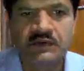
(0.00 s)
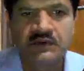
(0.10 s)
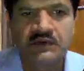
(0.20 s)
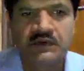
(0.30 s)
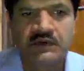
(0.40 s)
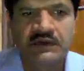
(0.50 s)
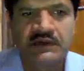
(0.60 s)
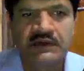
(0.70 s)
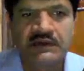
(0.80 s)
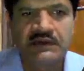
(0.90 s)
Now
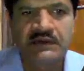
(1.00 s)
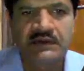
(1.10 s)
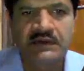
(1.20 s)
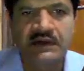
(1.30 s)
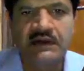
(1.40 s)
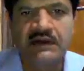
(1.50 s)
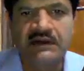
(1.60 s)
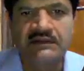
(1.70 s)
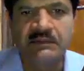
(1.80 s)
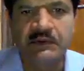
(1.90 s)
again I'll
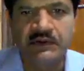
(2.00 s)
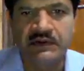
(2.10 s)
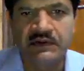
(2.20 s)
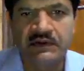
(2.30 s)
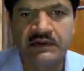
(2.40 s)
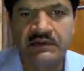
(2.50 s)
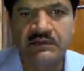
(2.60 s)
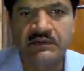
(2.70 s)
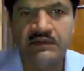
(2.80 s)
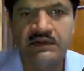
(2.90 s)
run the model.
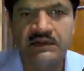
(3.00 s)
Okay,